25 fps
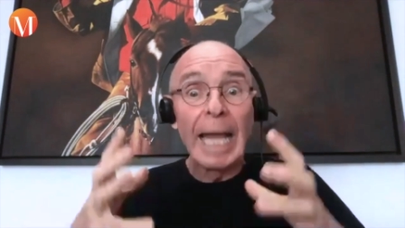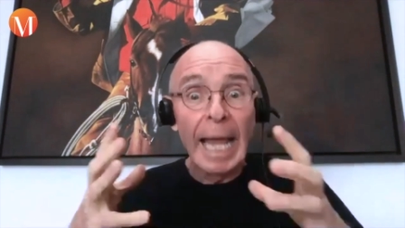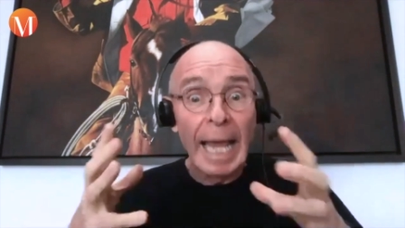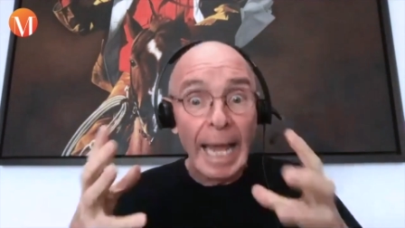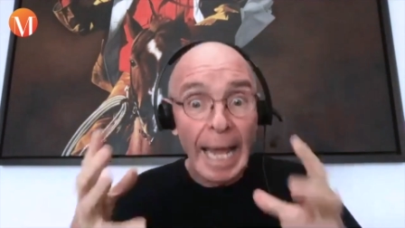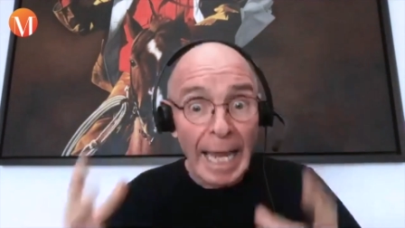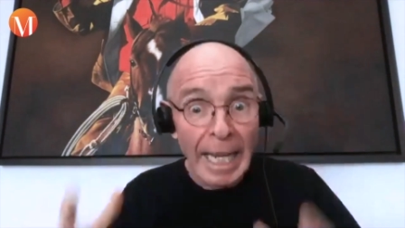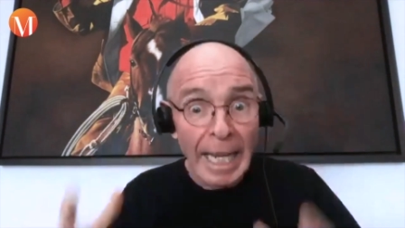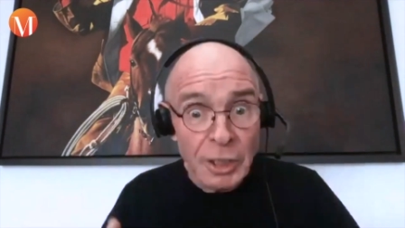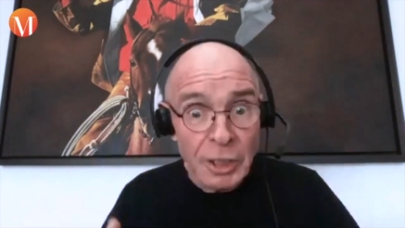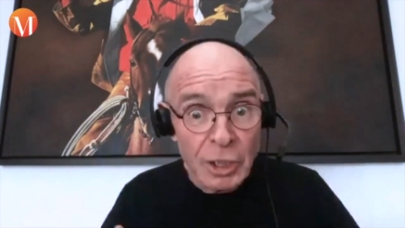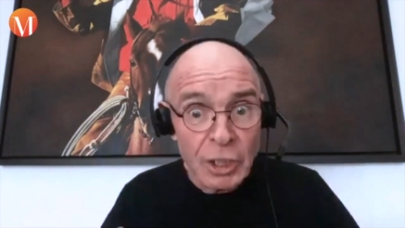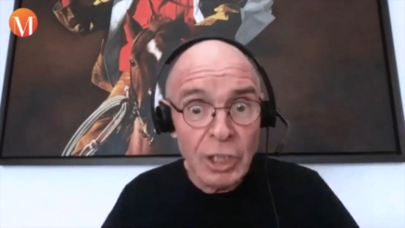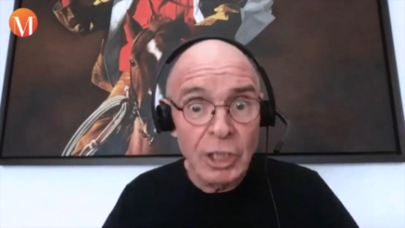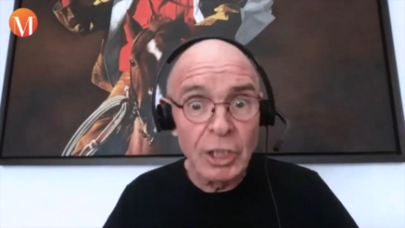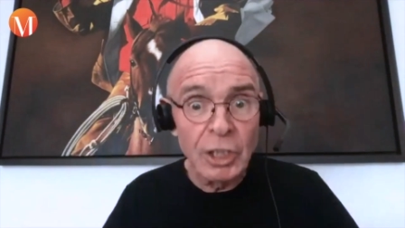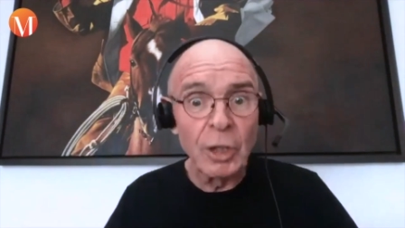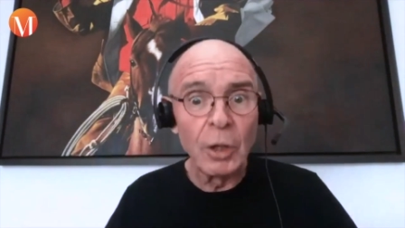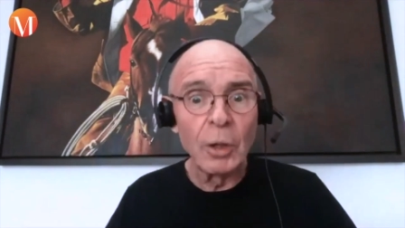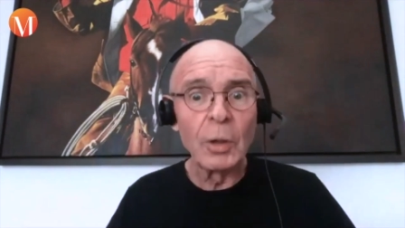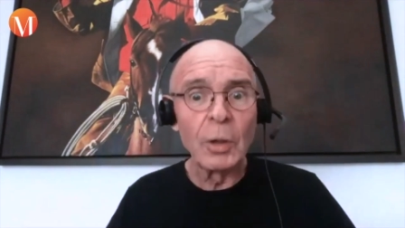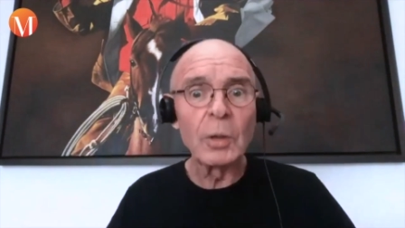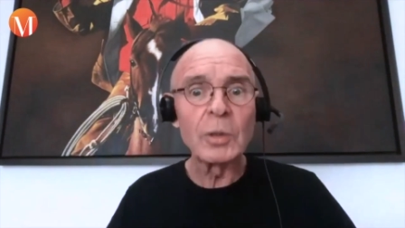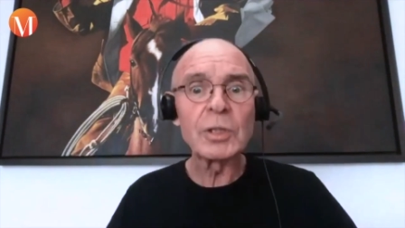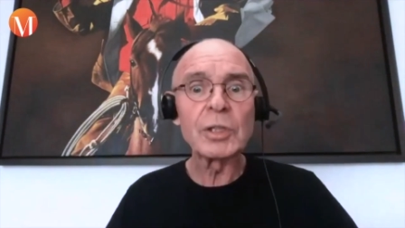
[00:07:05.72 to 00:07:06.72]

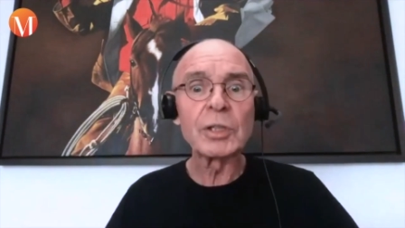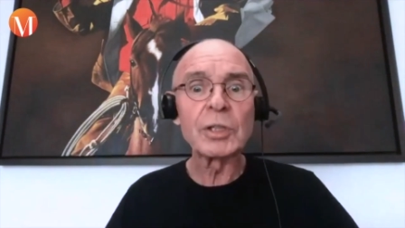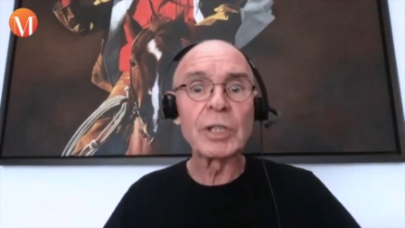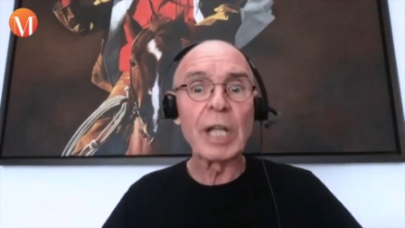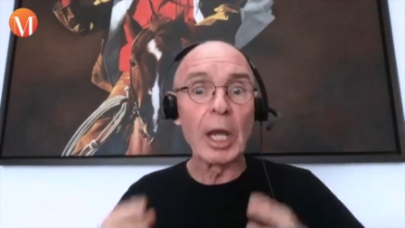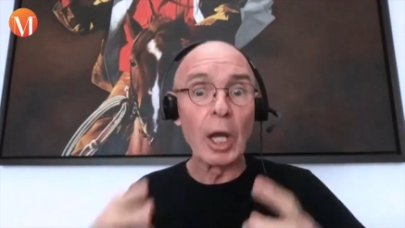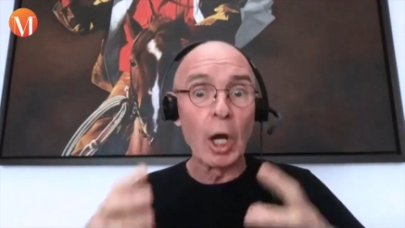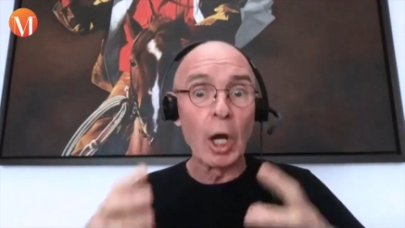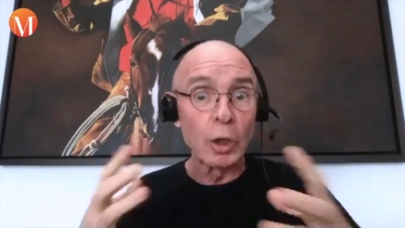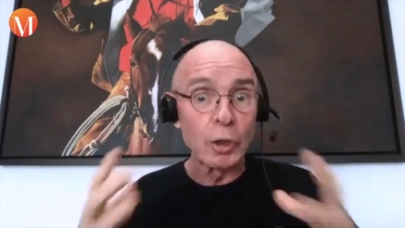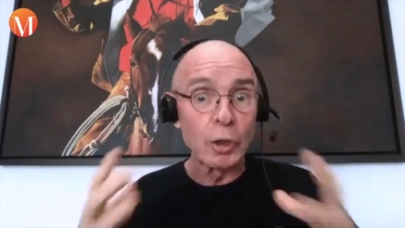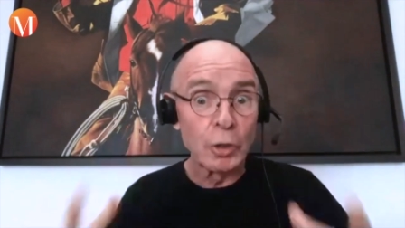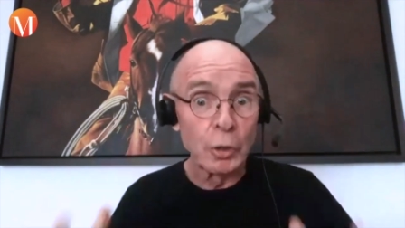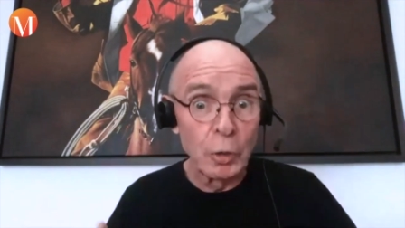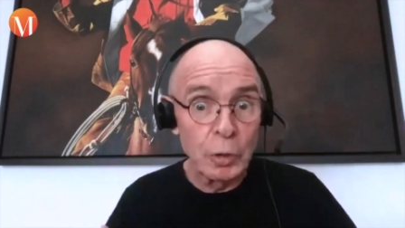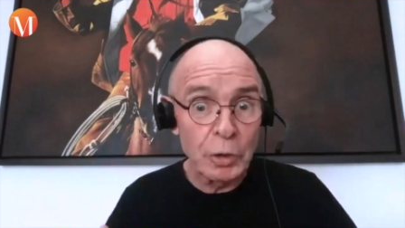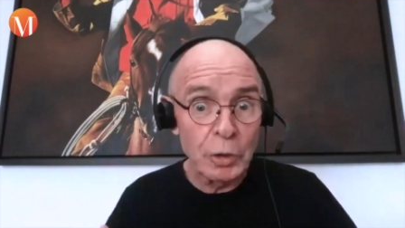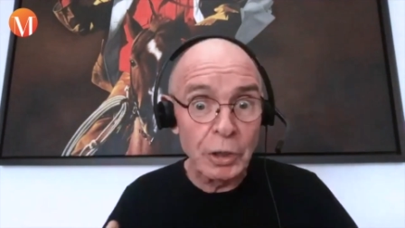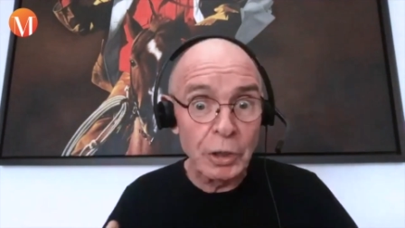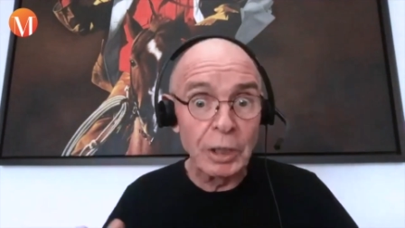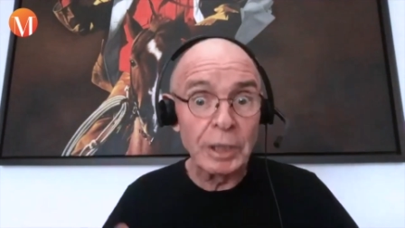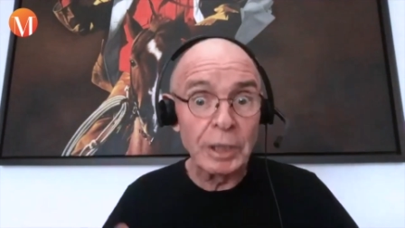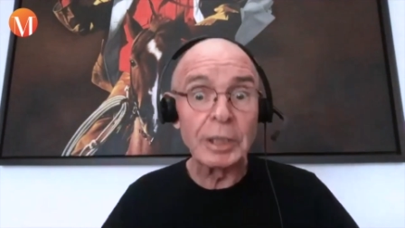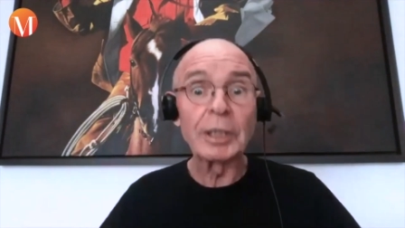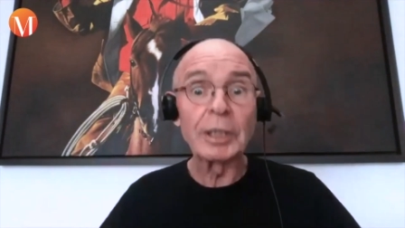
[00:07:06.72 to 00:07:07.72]
NGOs, they are
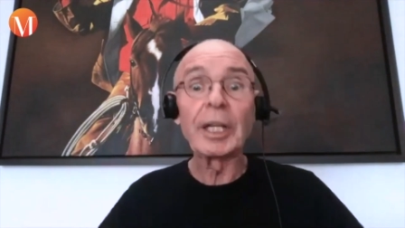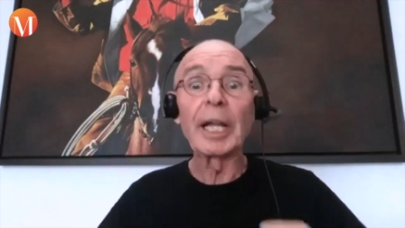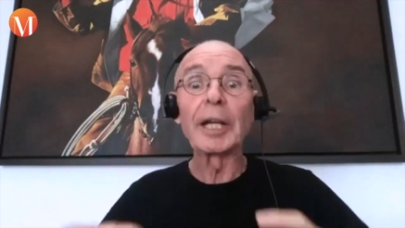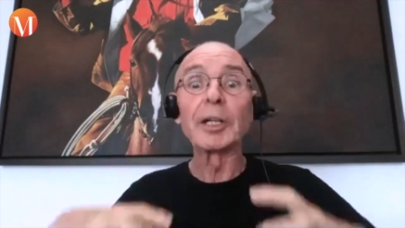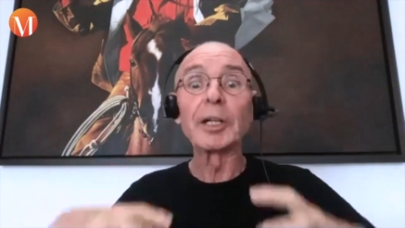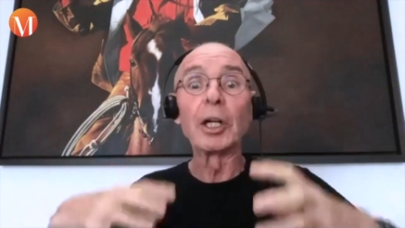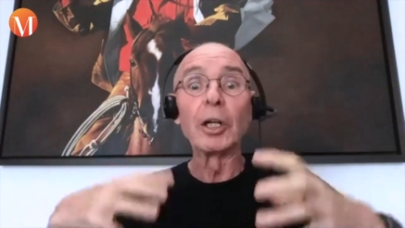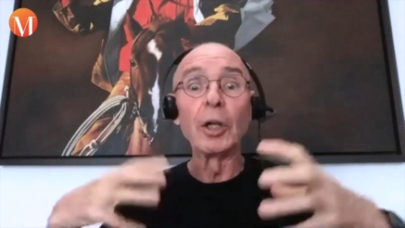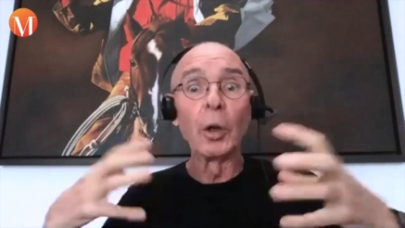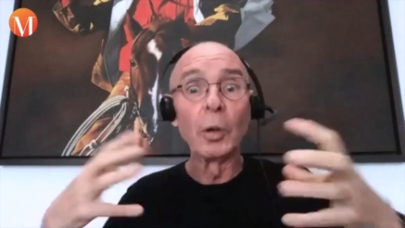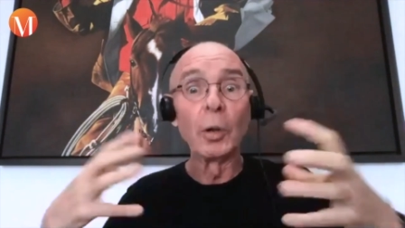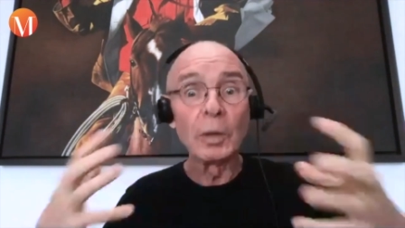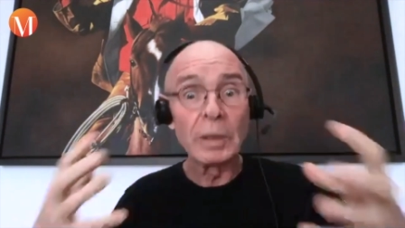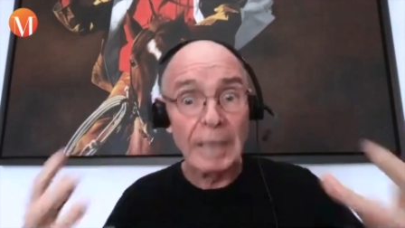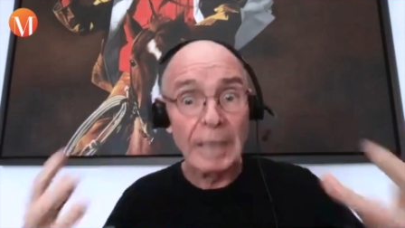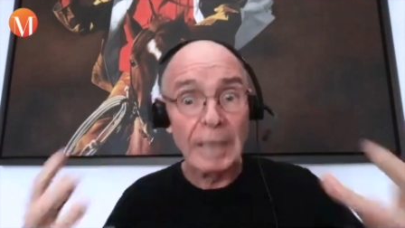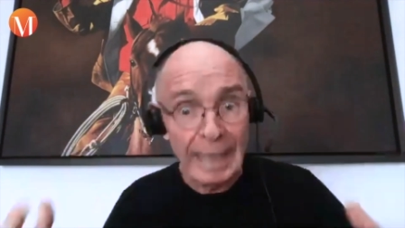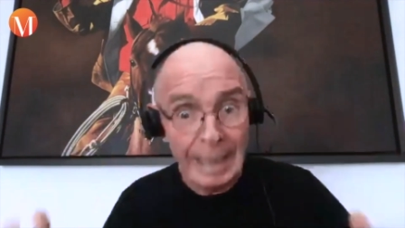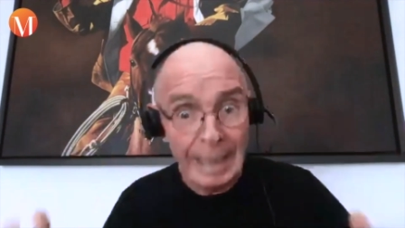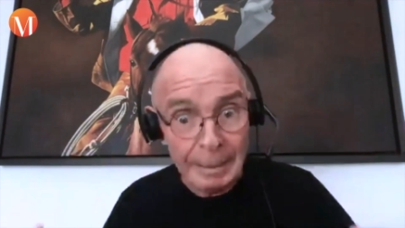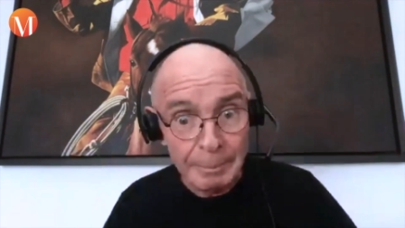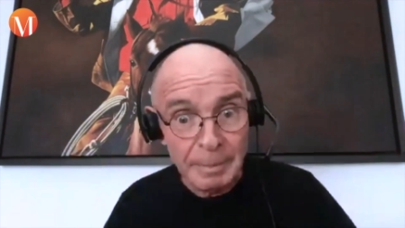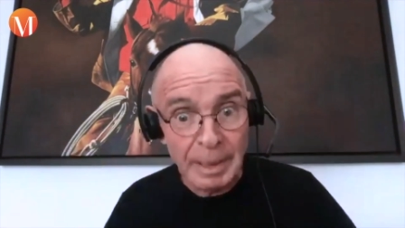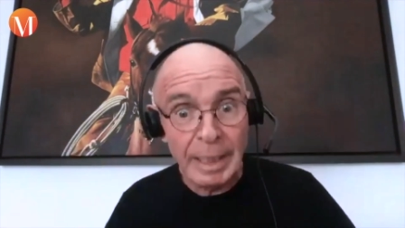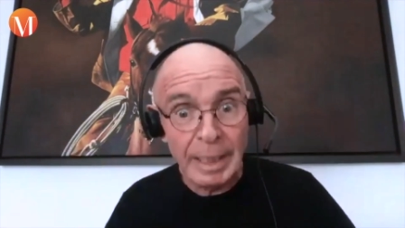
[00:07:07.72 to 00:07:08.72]
rooted, they're a long
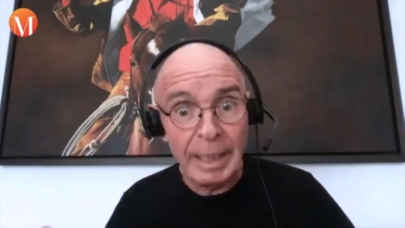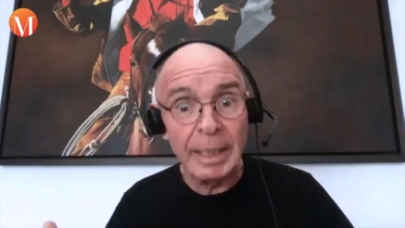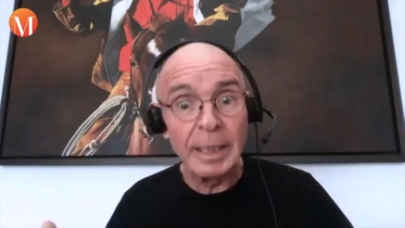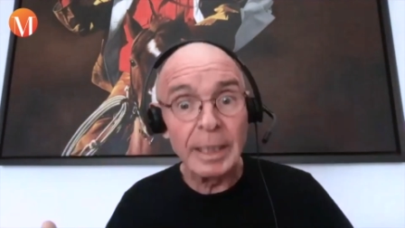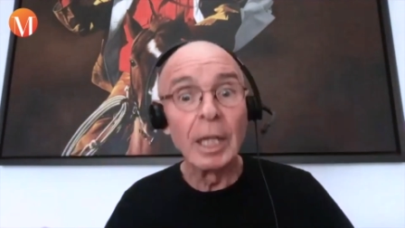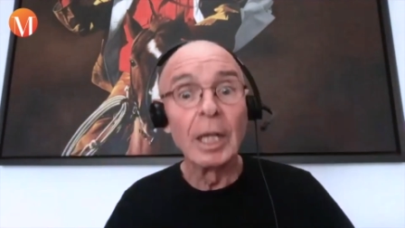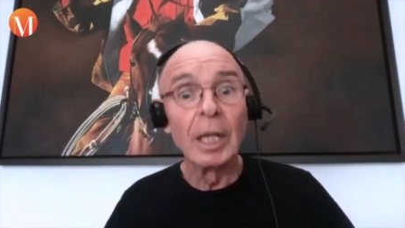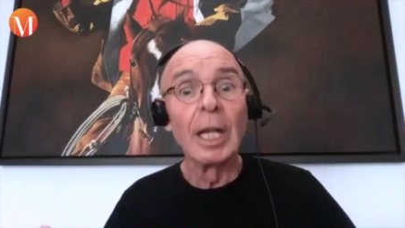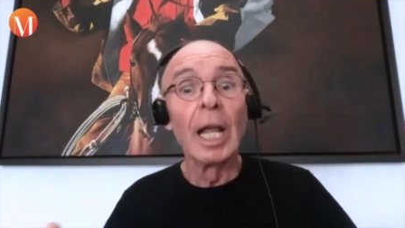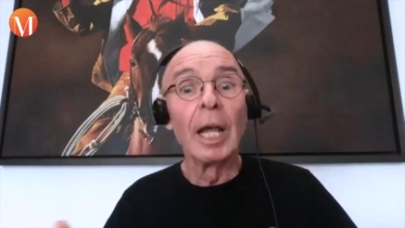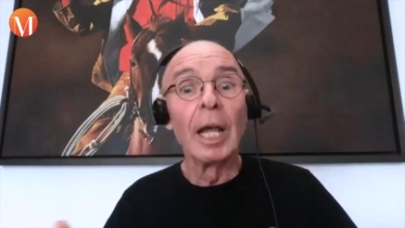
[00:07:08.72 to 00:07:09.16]
time there,